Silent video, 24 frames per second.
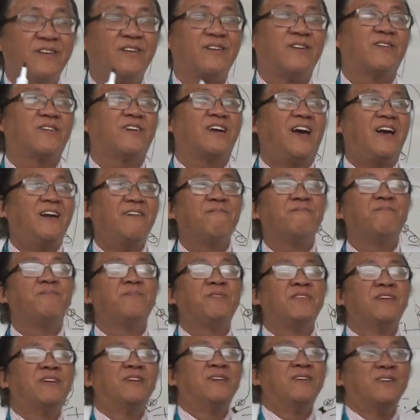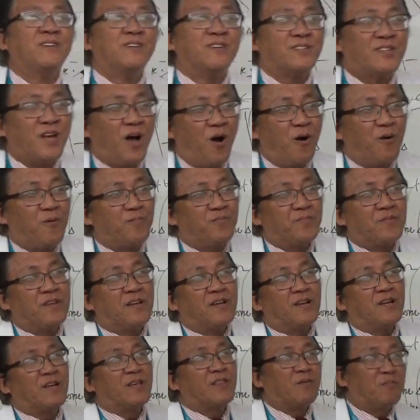Okay? So,
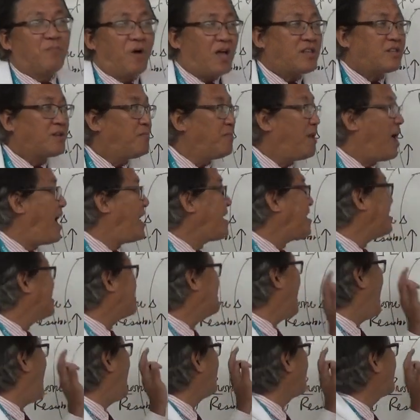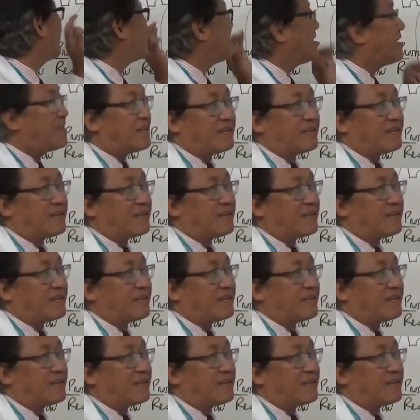the bottom line is that